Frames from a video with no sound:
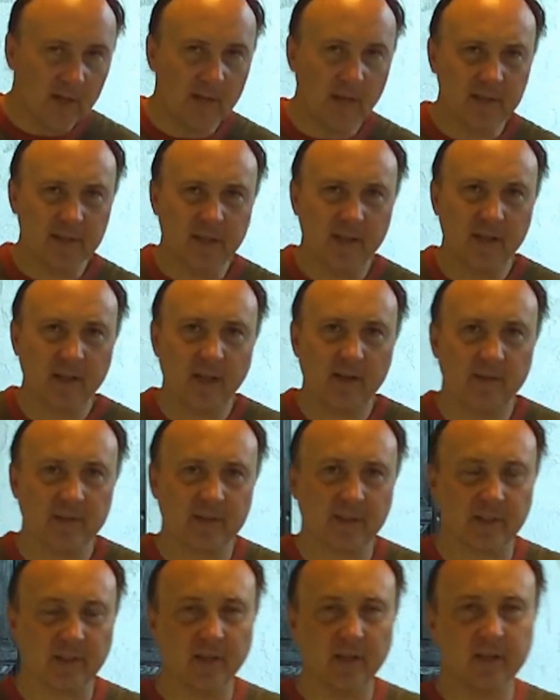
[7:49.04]
and that's going to give
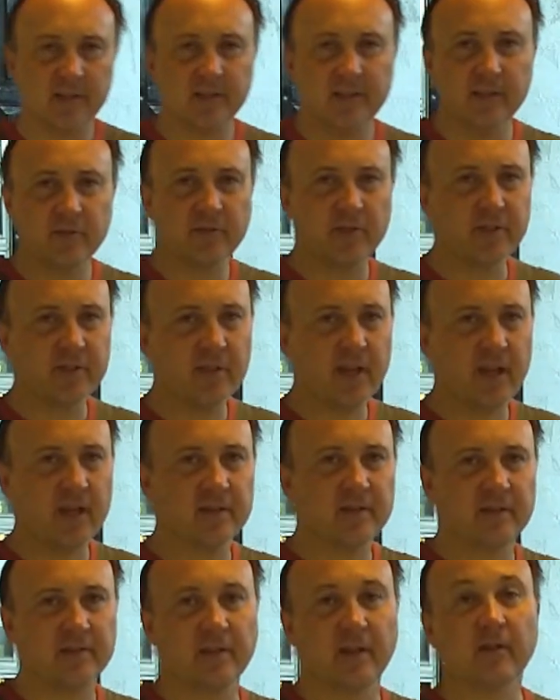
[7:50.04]
us a citrus
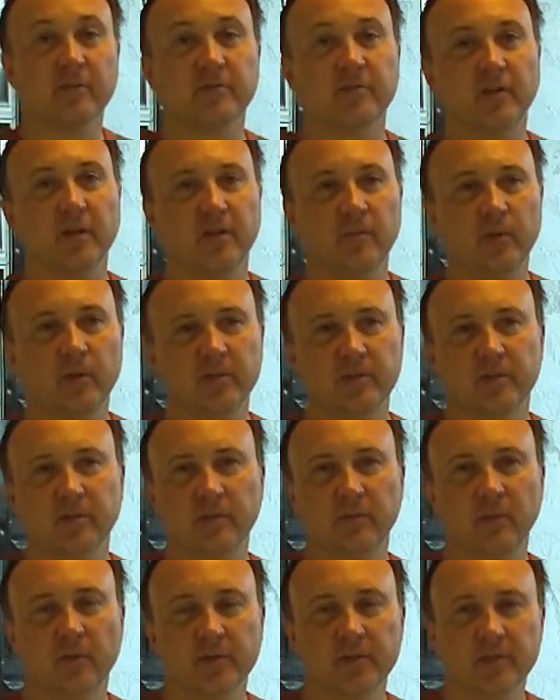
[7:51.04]
taste. It's also going to put a
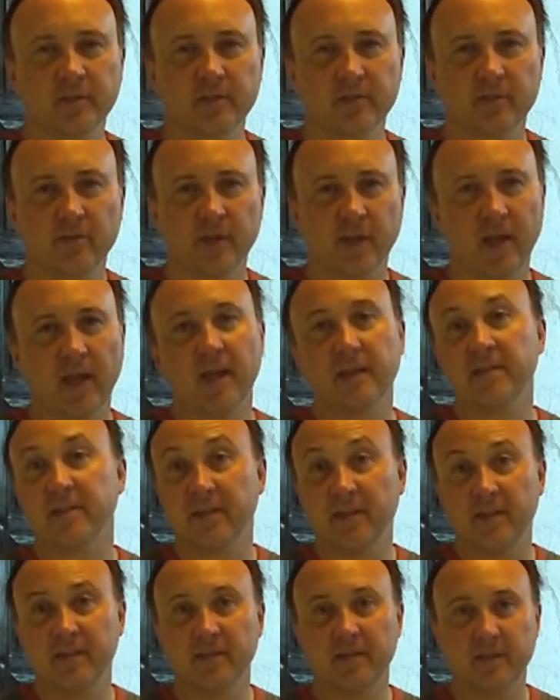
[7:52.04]
little more citric
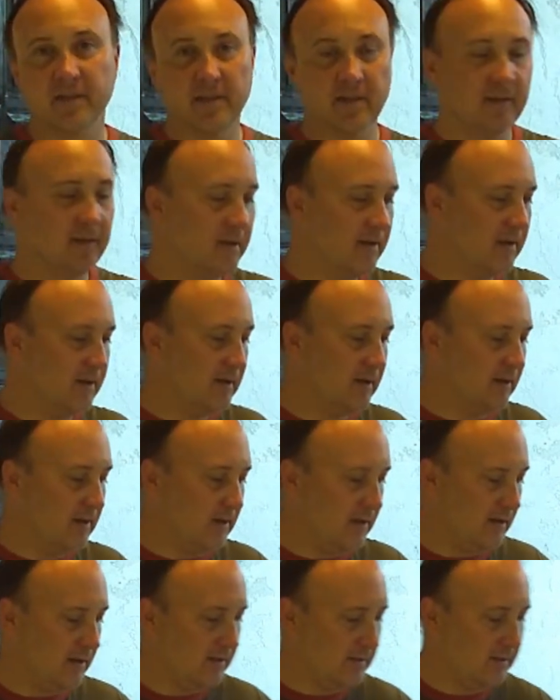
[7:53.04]
acid into the
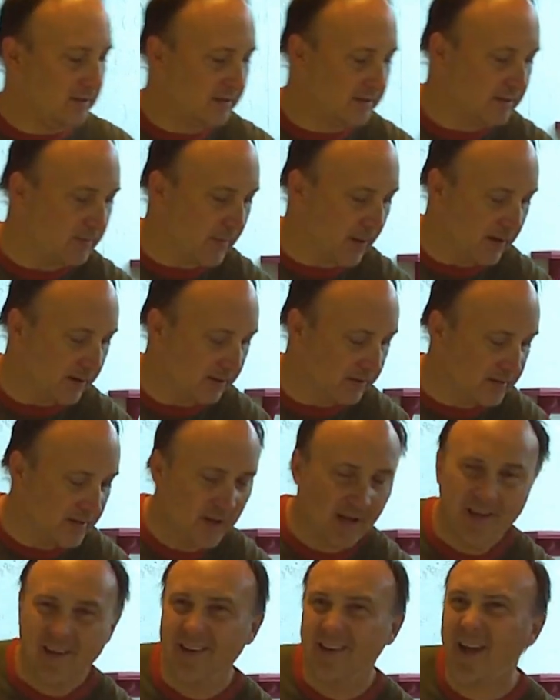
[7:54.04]
tomatoes.
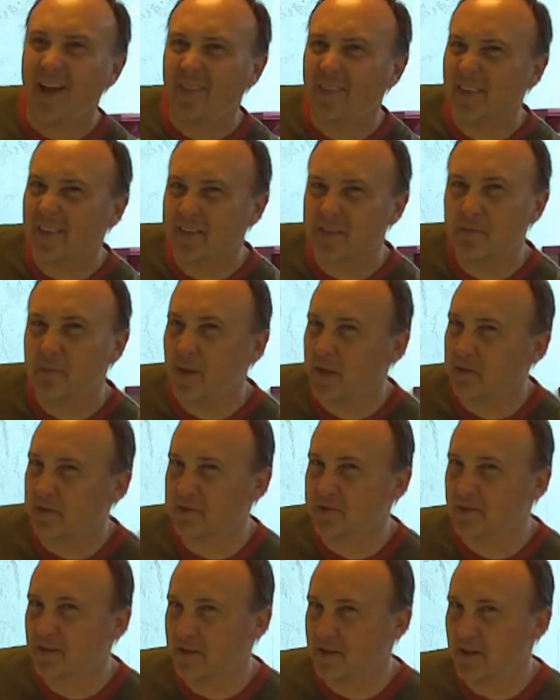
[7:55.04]
Not that
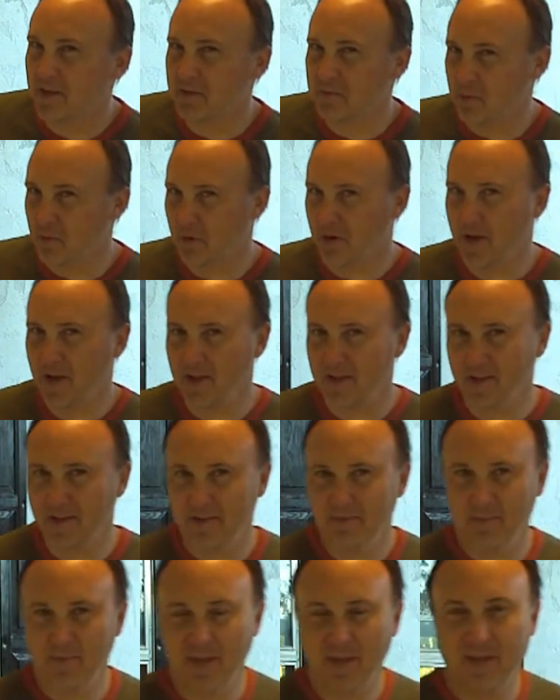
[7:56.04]
tomatoes need any more
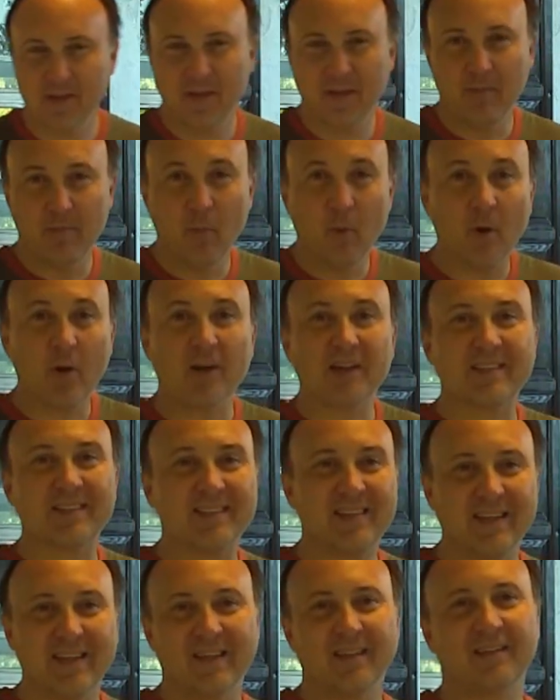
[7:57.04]
be more
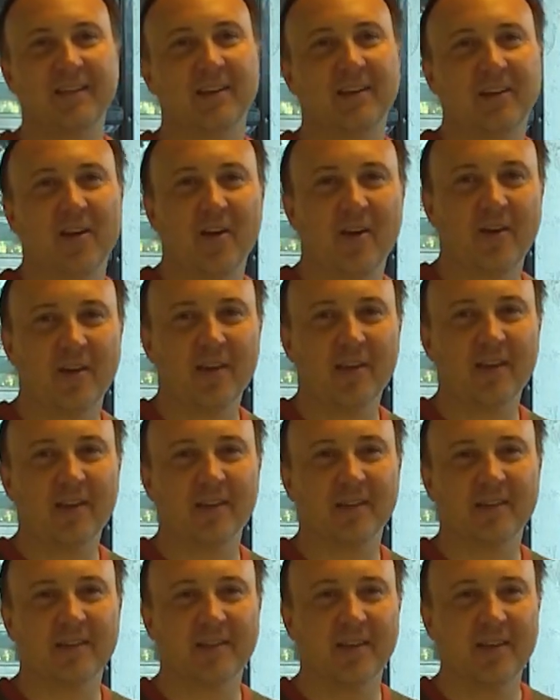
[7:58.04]
acidic than it already
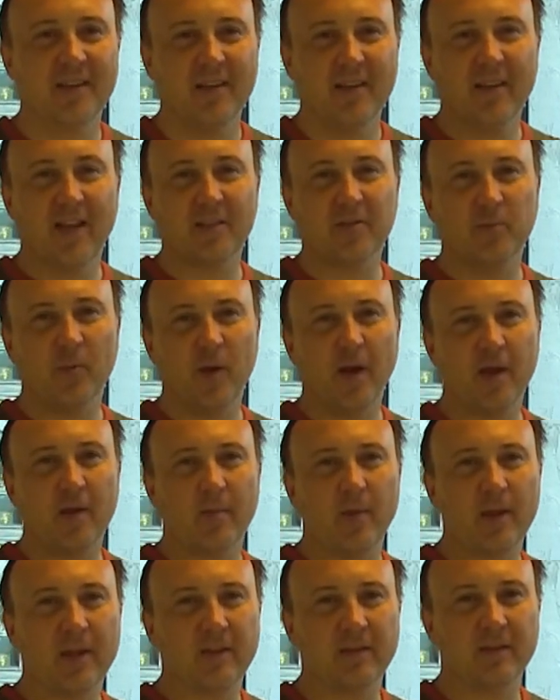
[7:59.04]
is. That's why
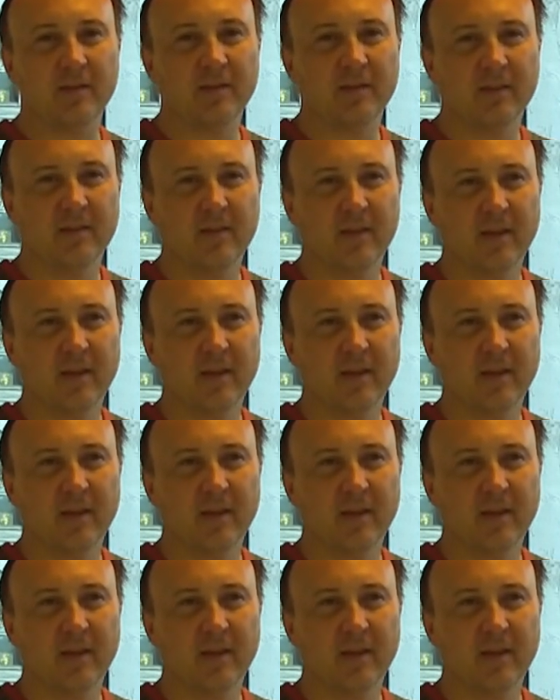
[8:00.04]
we can